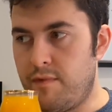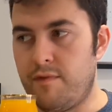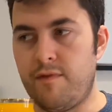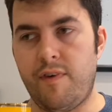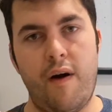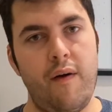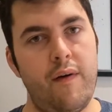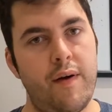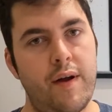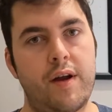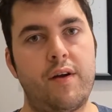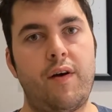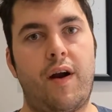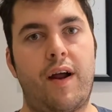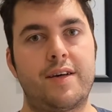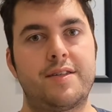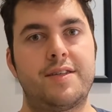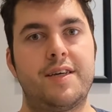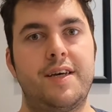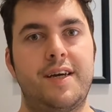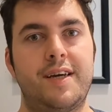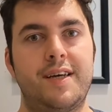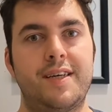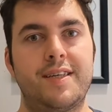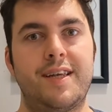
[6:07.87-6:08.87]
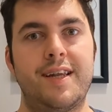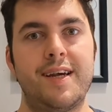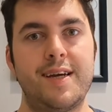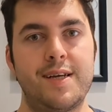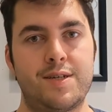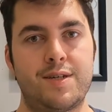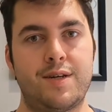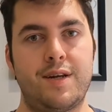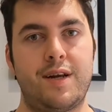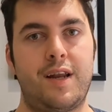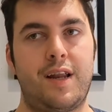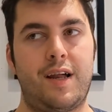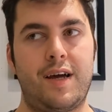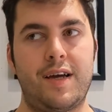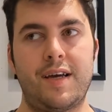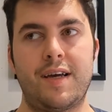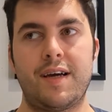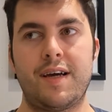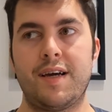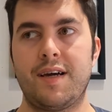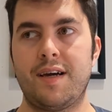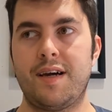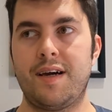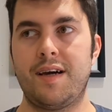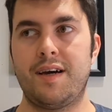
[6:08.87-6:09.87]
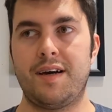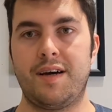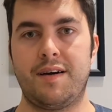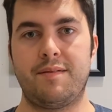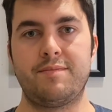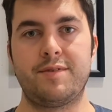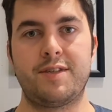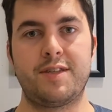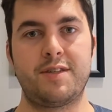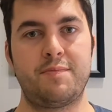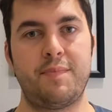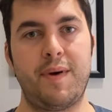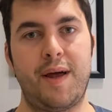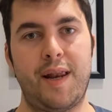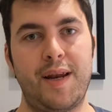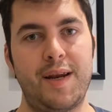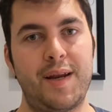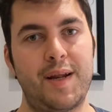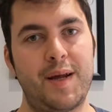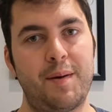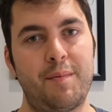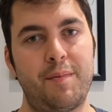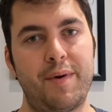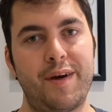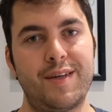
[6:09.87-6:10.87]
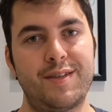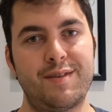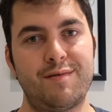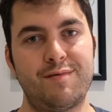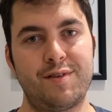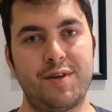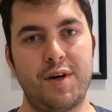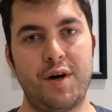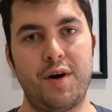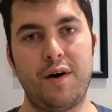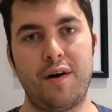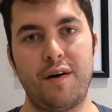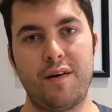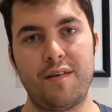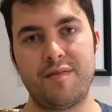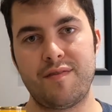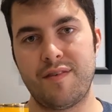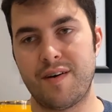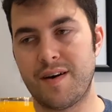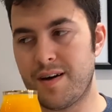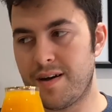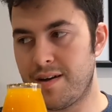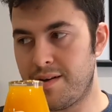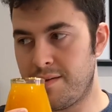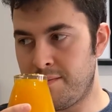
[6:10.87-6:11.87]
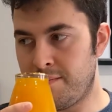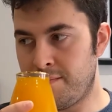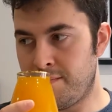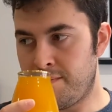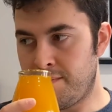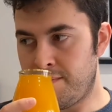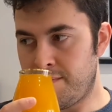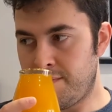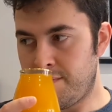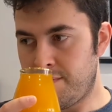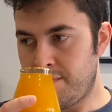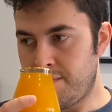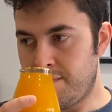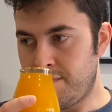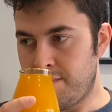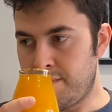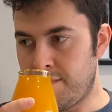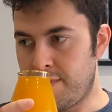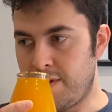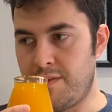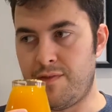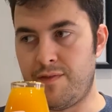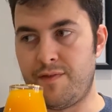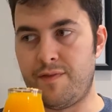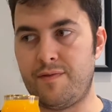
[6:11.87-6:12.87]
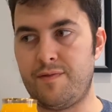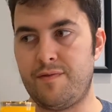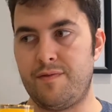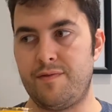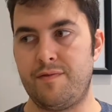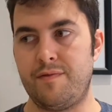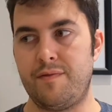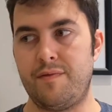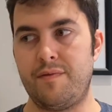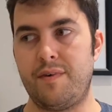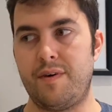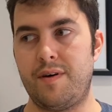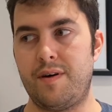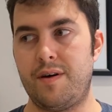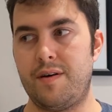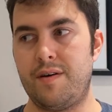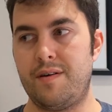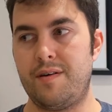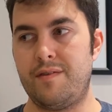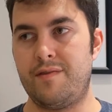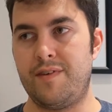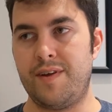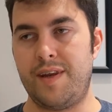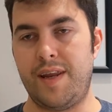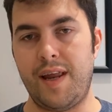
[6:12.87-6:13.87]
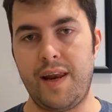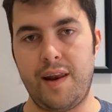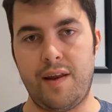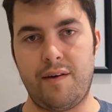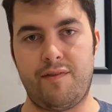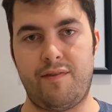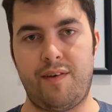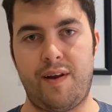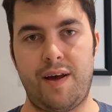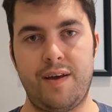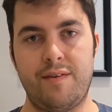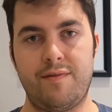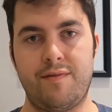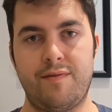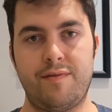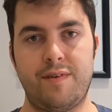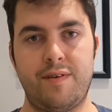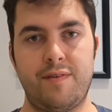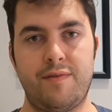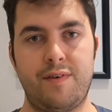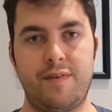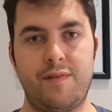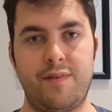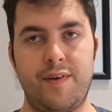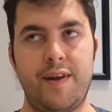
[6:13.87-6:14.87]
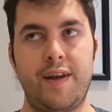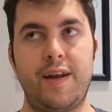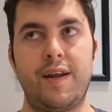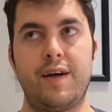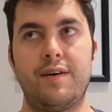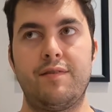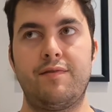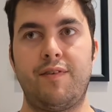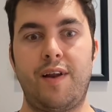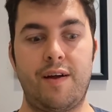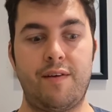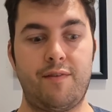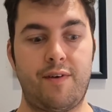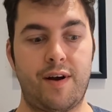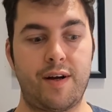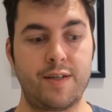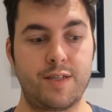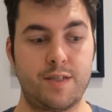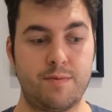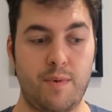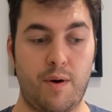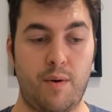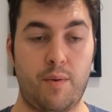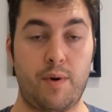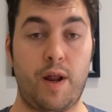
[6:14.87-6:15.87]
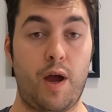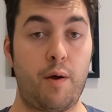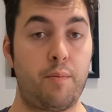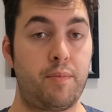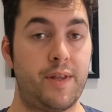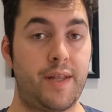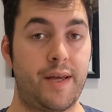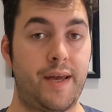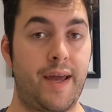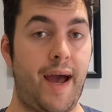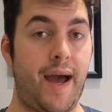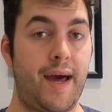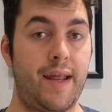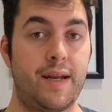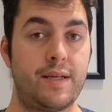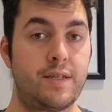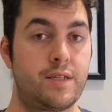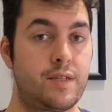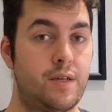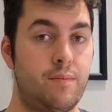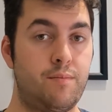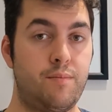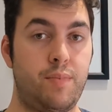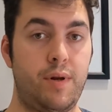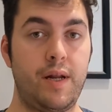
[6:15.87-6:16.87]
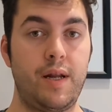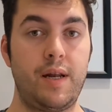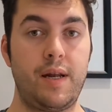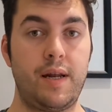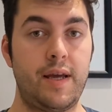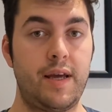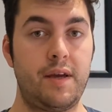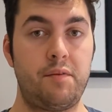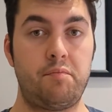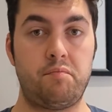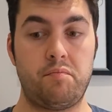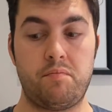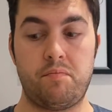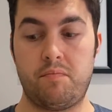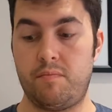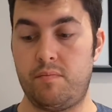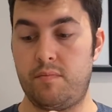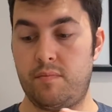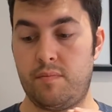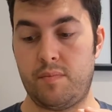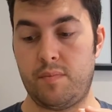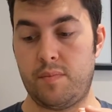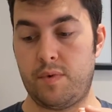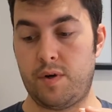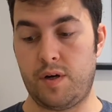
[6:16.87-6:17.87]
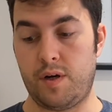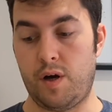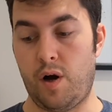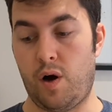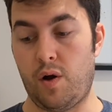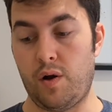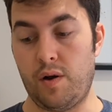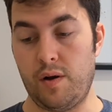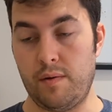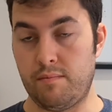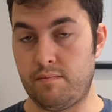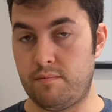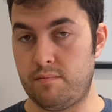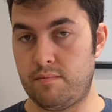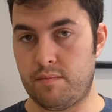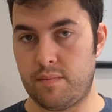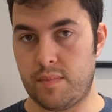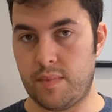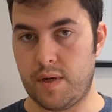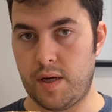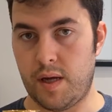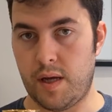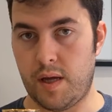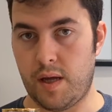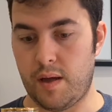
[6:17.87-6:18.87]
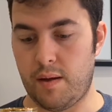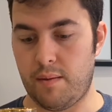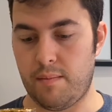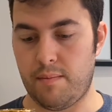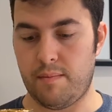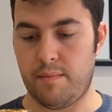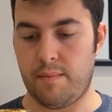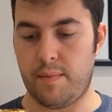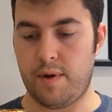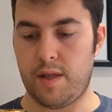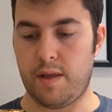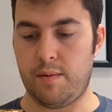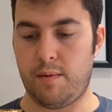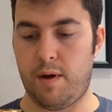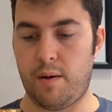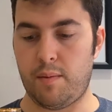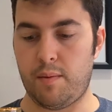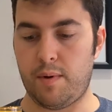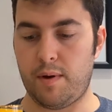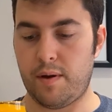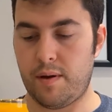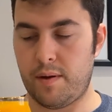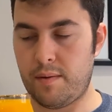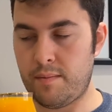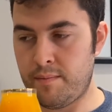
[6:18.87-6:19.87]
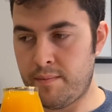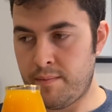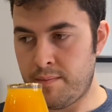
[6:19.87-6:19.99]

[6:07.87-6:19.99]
Very grassy. It's literally like I'm smelling a piece of turf. The vanilla flavour I could smell when I opened the can is completely gone at the moment.